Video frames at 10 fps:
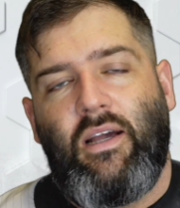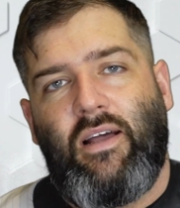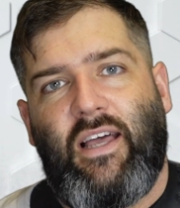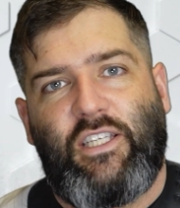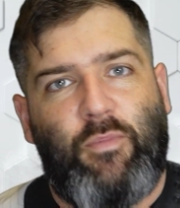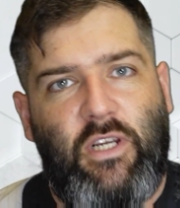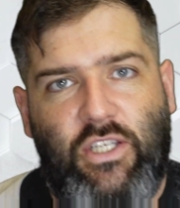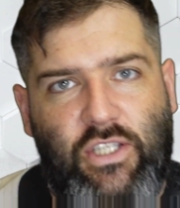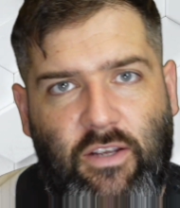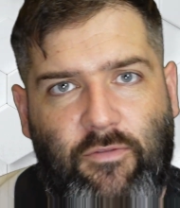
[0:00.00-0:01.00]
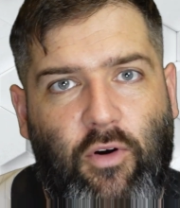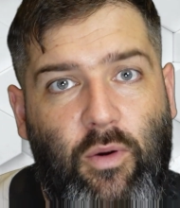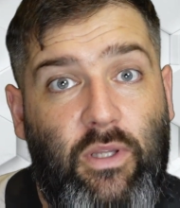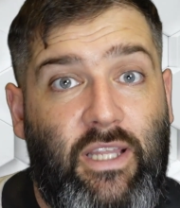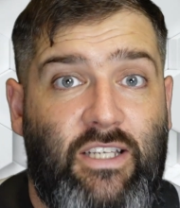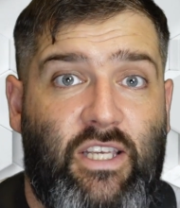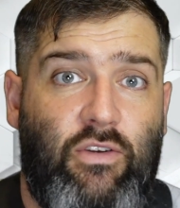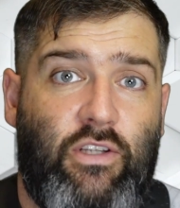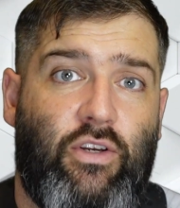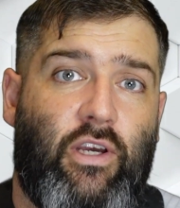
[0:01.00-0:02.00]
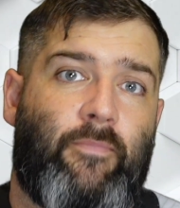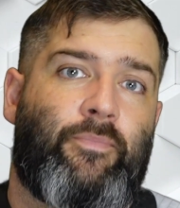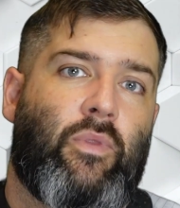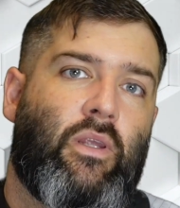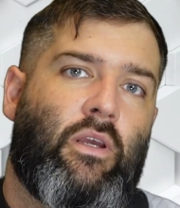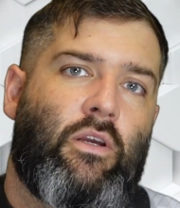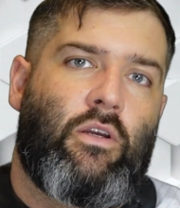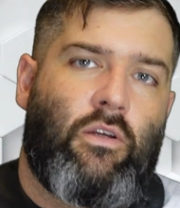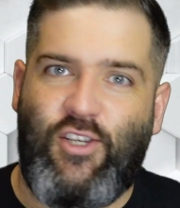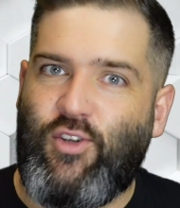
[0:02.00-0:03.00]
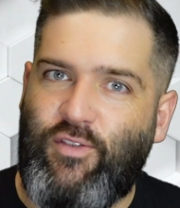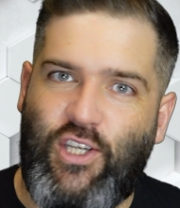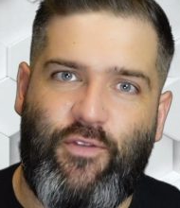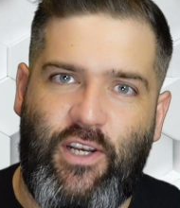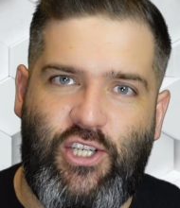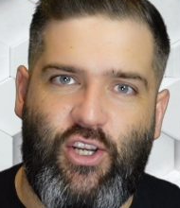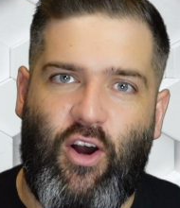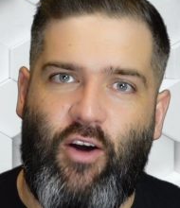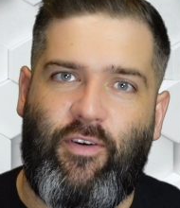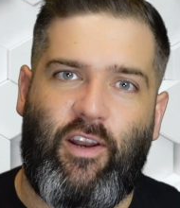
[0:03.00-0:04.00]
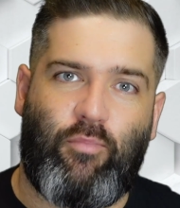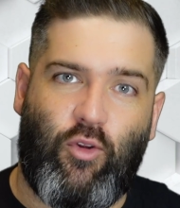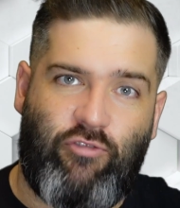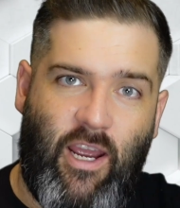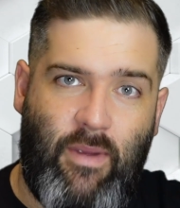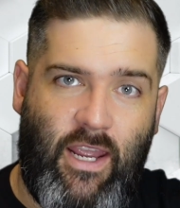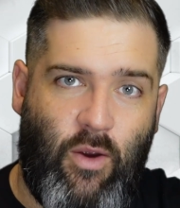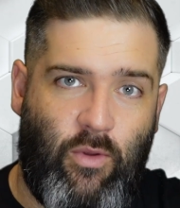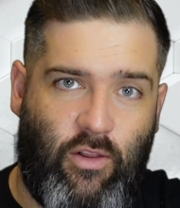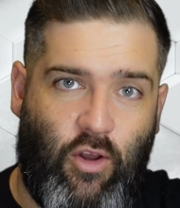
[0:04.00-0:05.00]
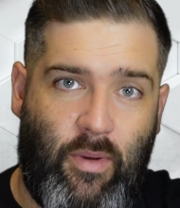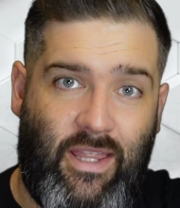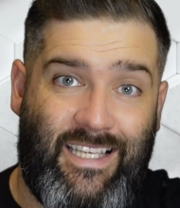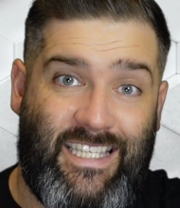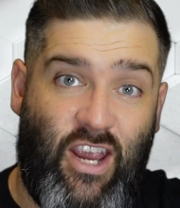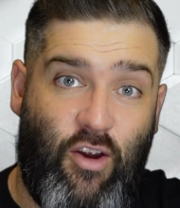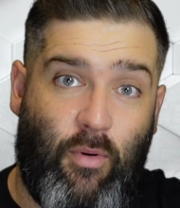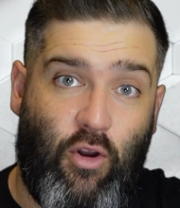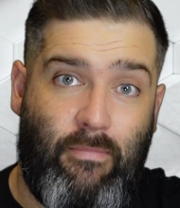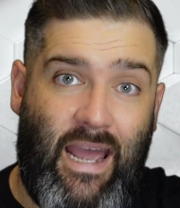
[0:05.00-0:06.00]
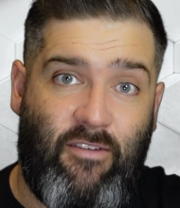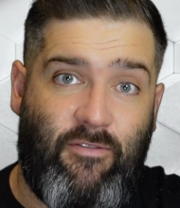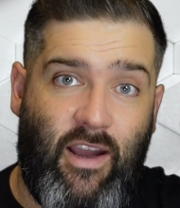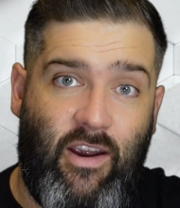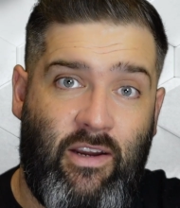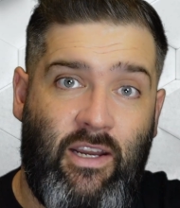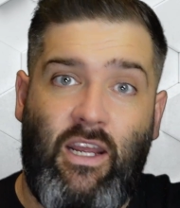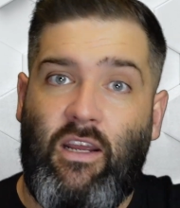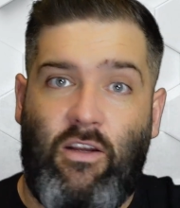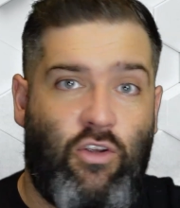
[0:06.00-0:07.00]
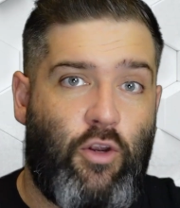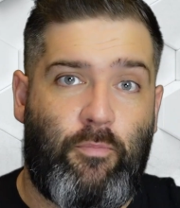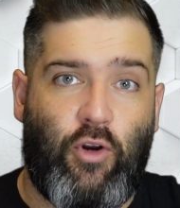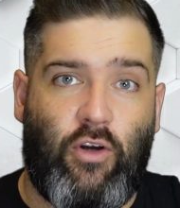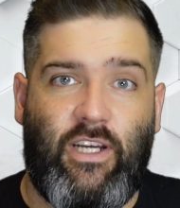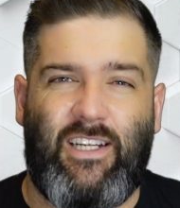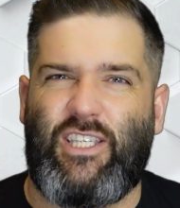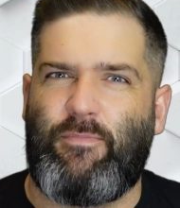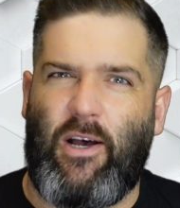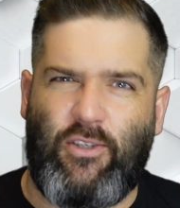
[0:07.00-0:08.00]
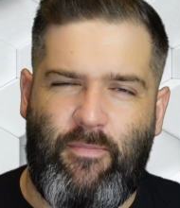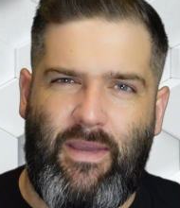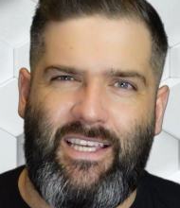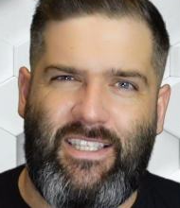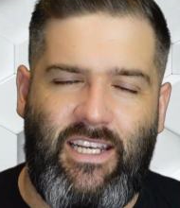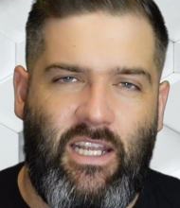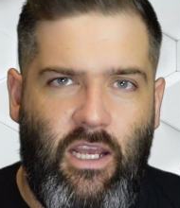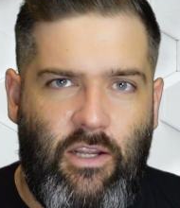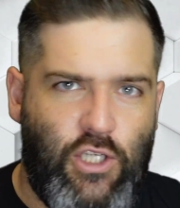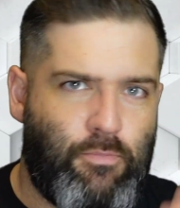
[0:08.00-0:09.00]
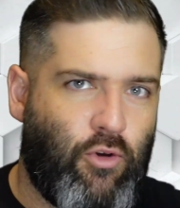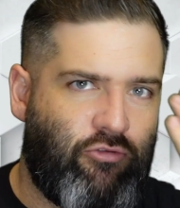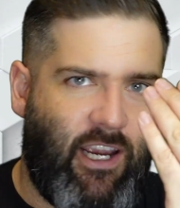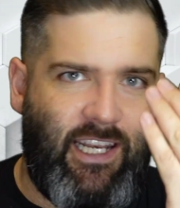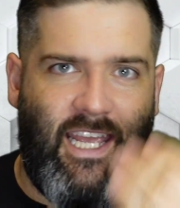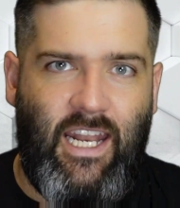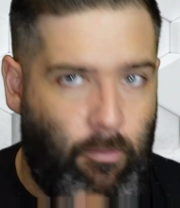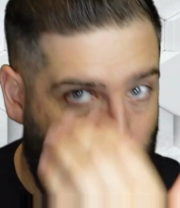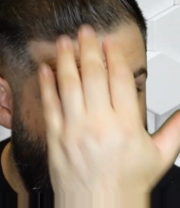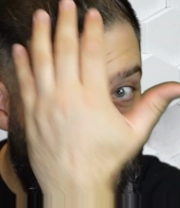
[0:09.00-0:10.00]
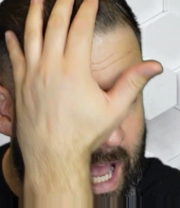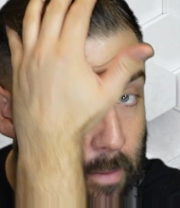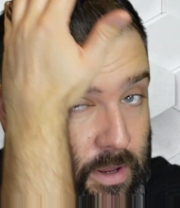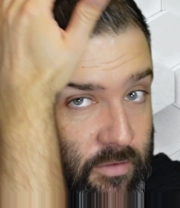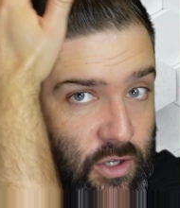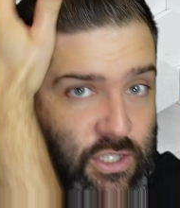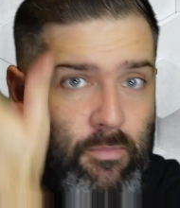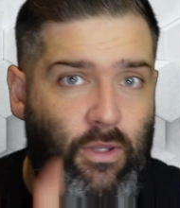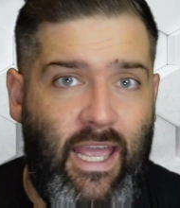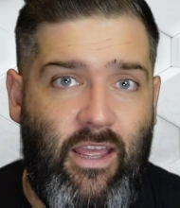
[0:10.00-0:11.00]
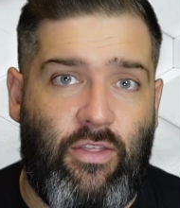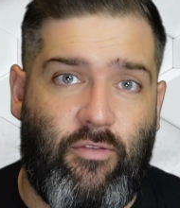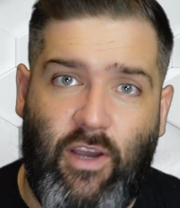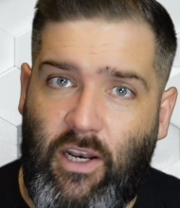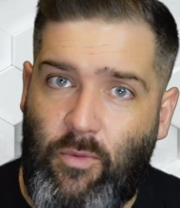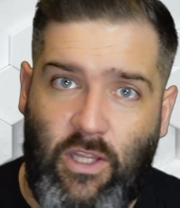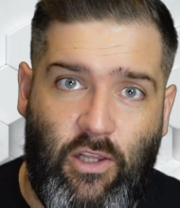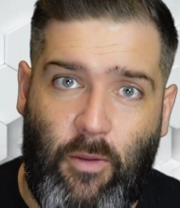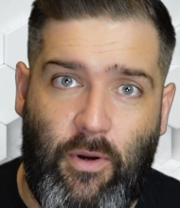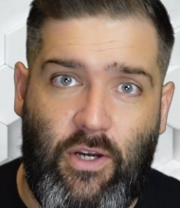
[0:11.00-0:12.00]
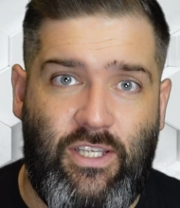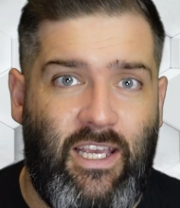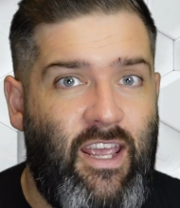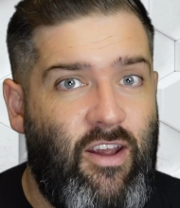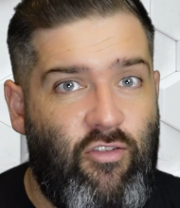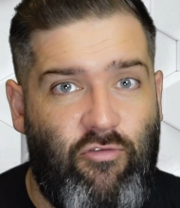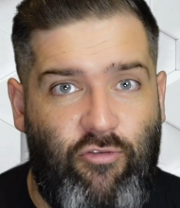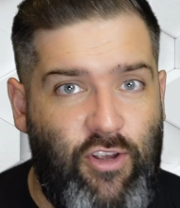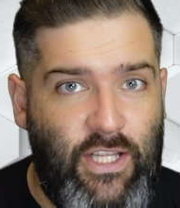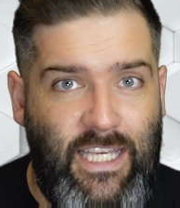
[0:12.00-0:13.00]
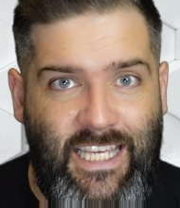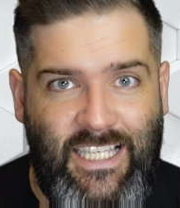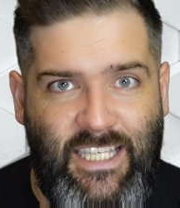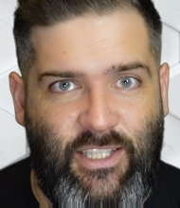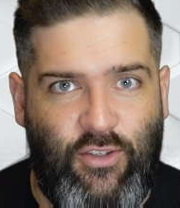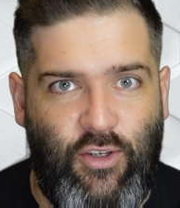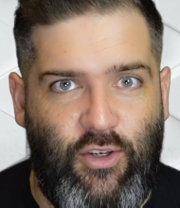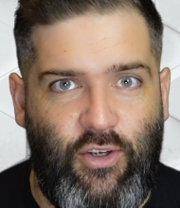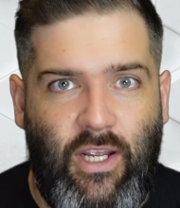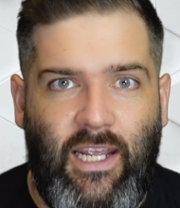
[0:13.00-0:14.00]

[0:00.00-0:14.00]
And that's pretty straightforward, that's how you do it. So I've just finished off and I blow dried my hair with a little bit of this Hair Bond mattifier. Good product, smells amazing. Just blow dried it in, I'm quite happy. I've got some length, I've cut it with the clippers. Really easy to do.